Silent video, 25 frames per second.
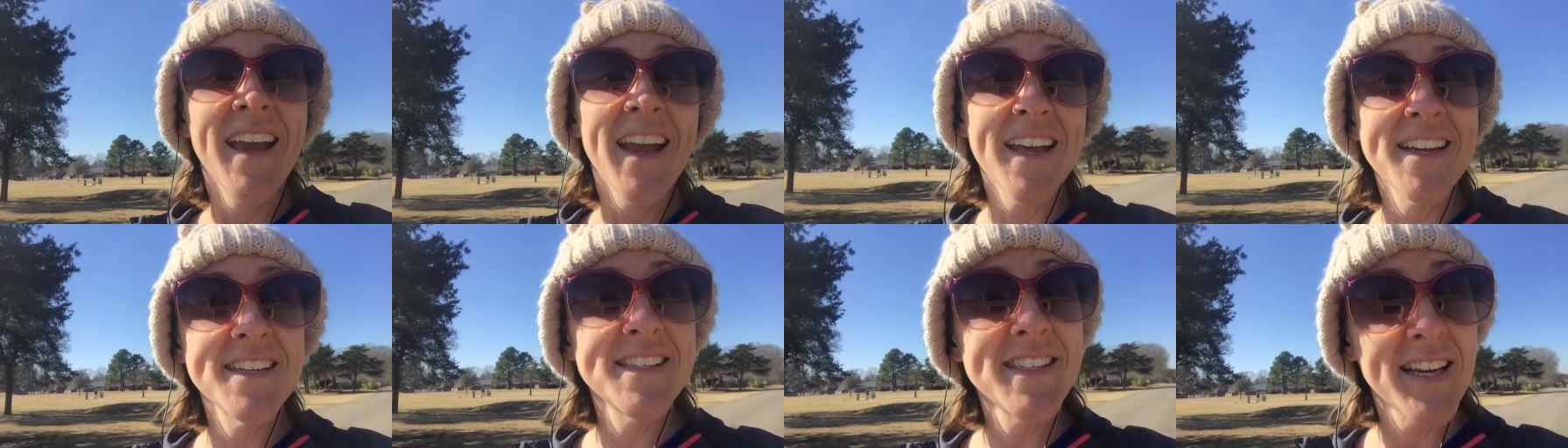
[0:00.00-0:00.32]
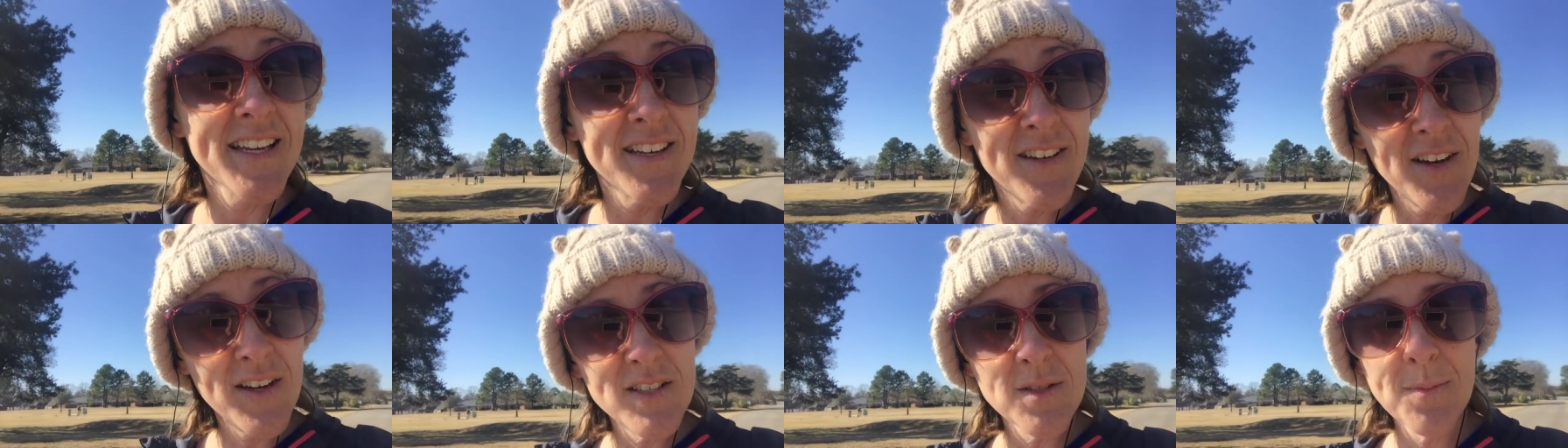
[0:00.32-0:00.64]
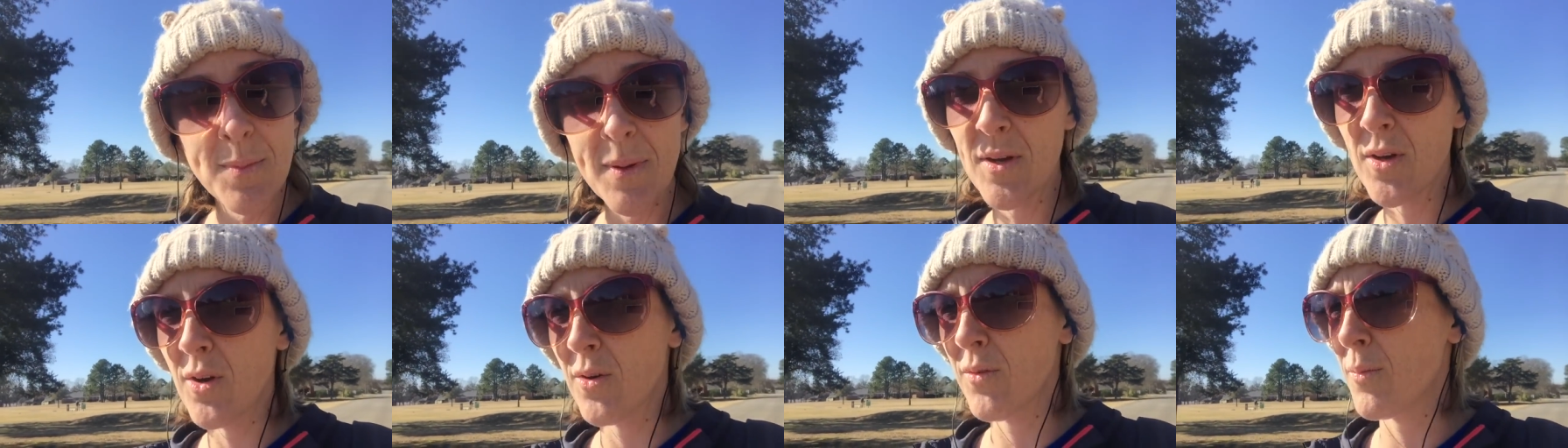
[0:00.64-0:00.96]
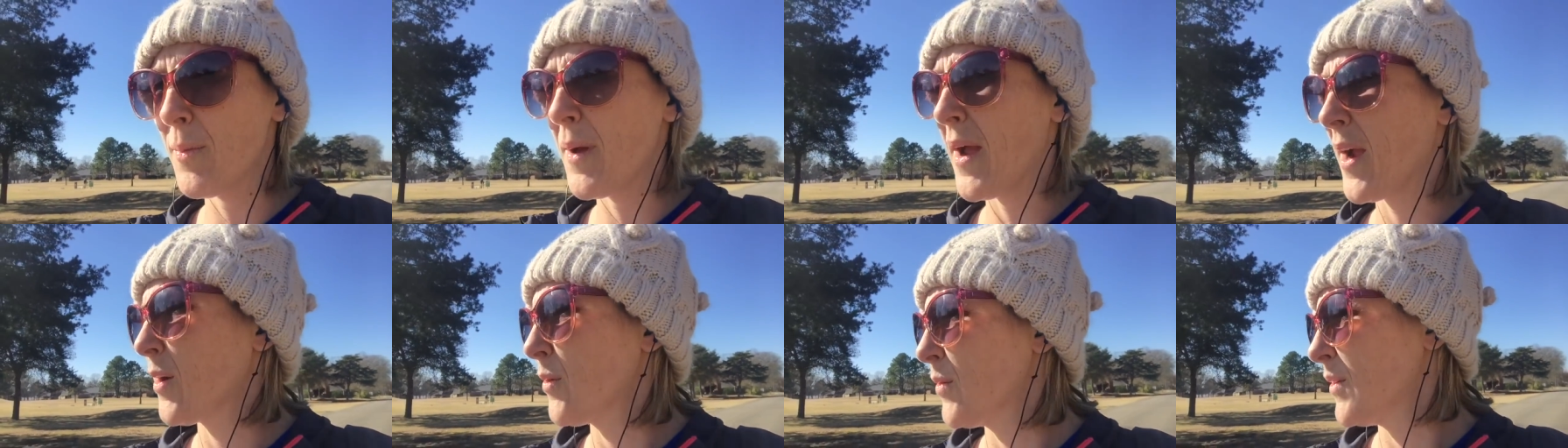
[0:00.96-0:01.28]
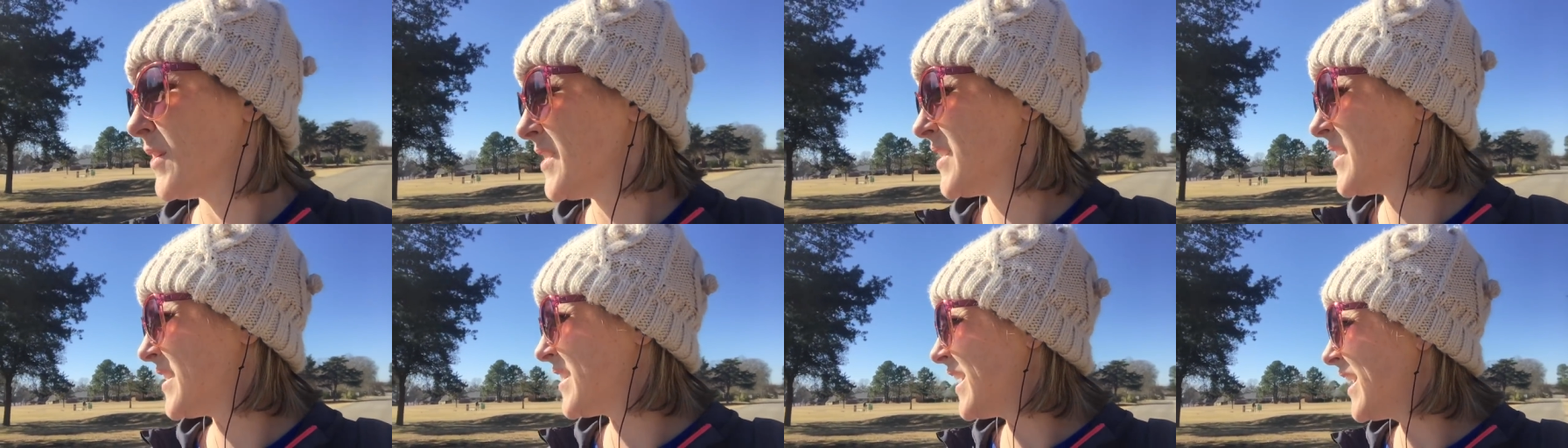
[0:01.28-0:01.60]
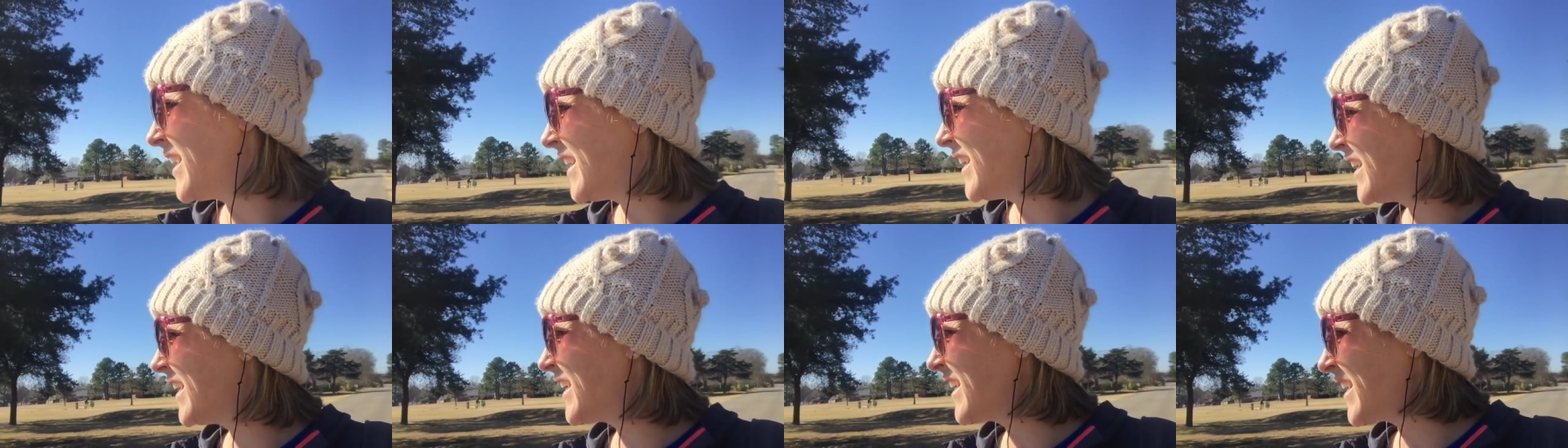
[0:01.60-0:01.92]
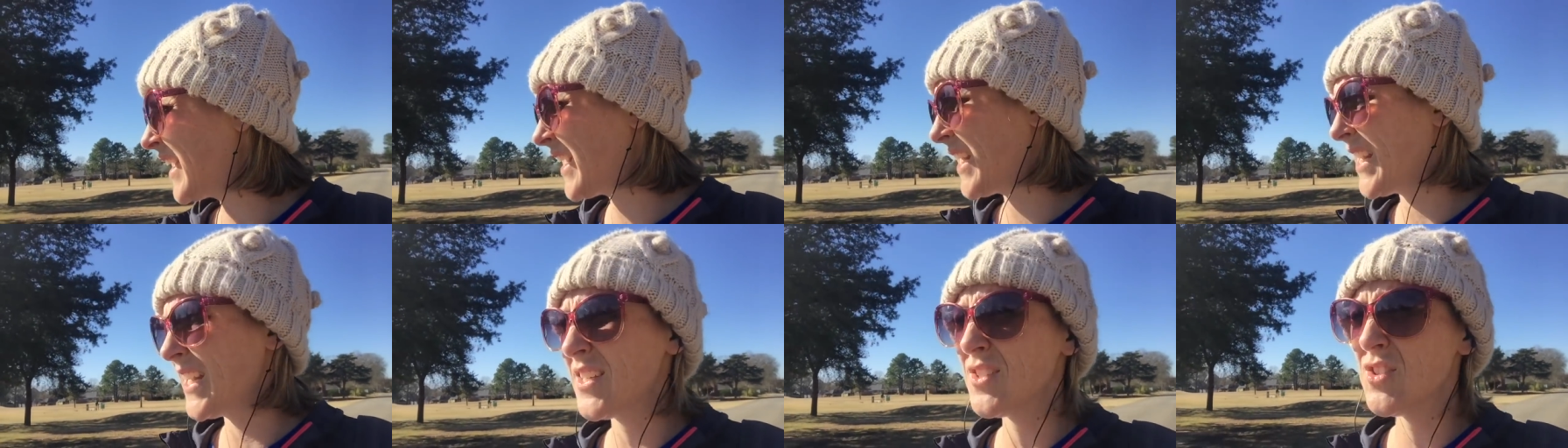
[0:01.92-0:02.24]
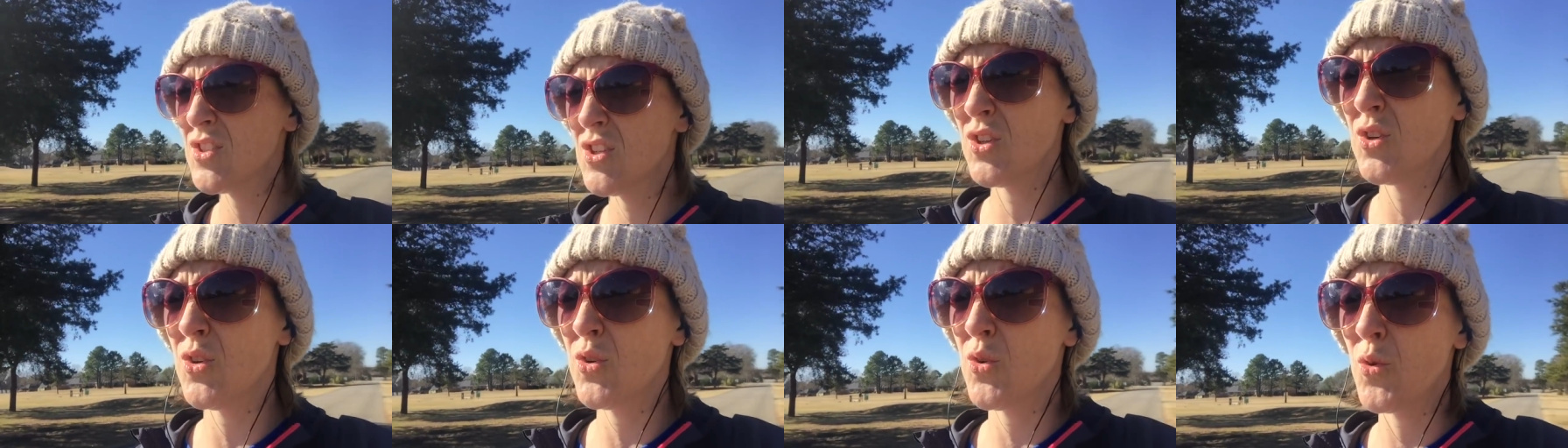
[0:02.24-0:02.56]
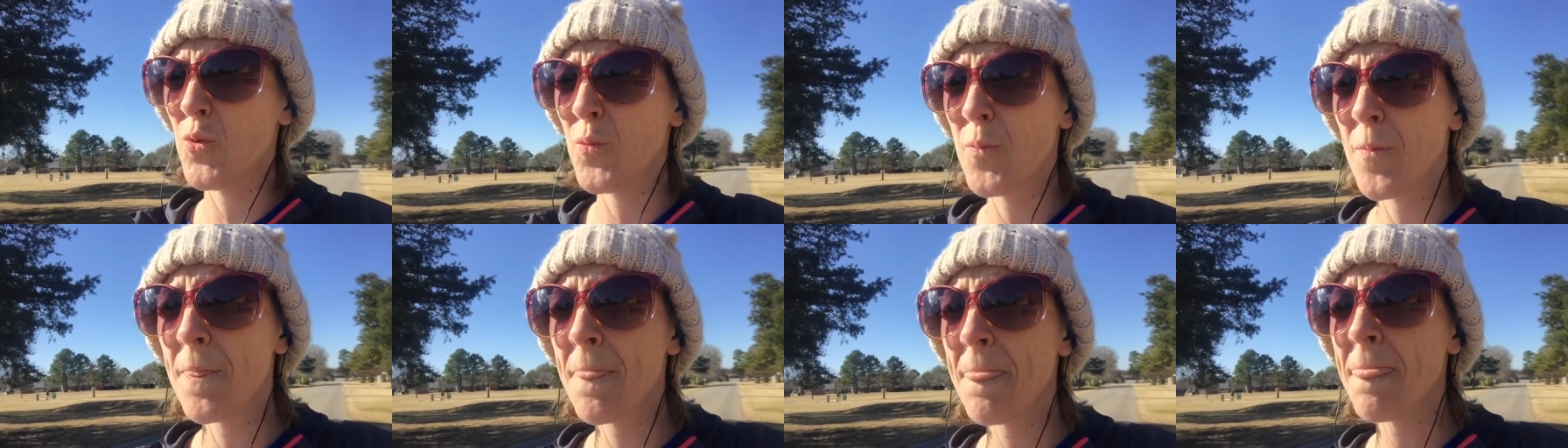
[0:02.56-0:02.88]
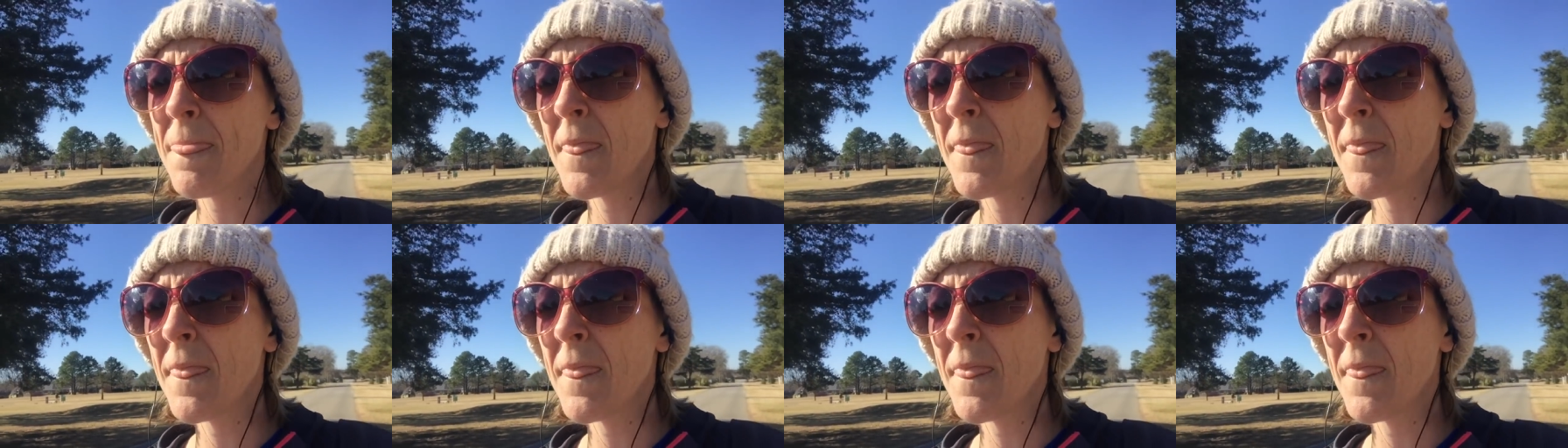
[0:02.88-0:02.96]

I decided not to bend over backwards getting to